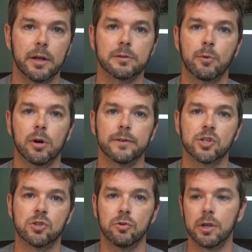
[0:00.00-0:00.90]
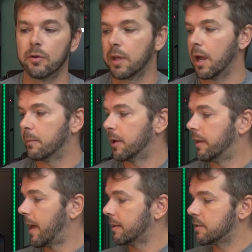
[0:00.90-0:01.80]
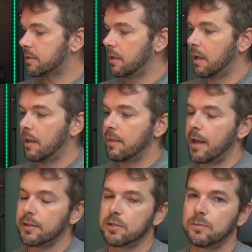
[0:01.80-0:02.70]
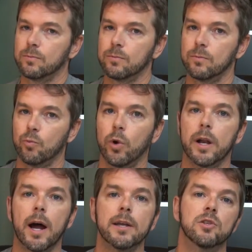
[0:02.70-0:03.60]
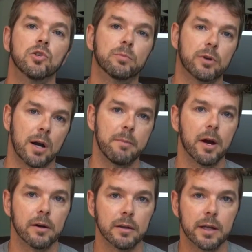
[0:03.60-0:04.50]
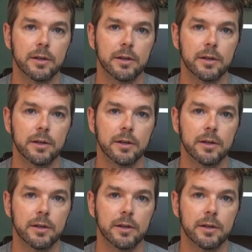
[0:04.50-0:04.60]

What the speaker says: It's more of a studio camera, and that's what I do primarily.